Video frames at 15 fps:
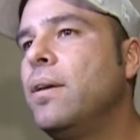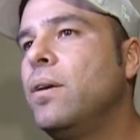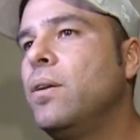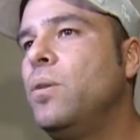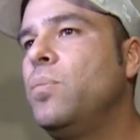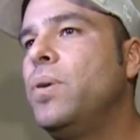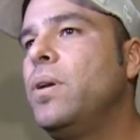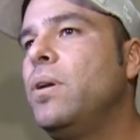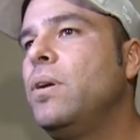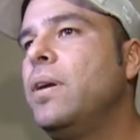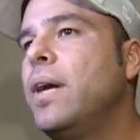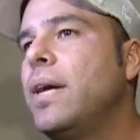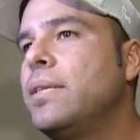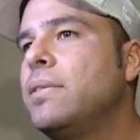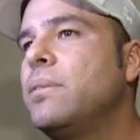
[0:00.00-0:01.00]
you put your
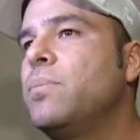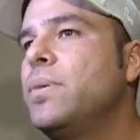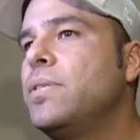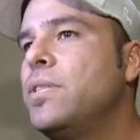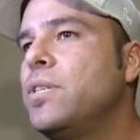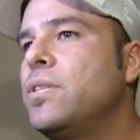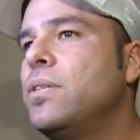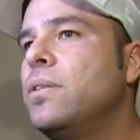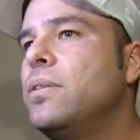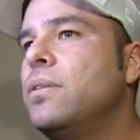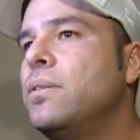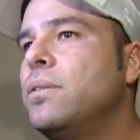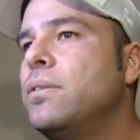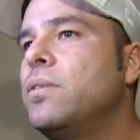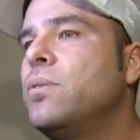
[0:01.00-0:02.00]
guys in position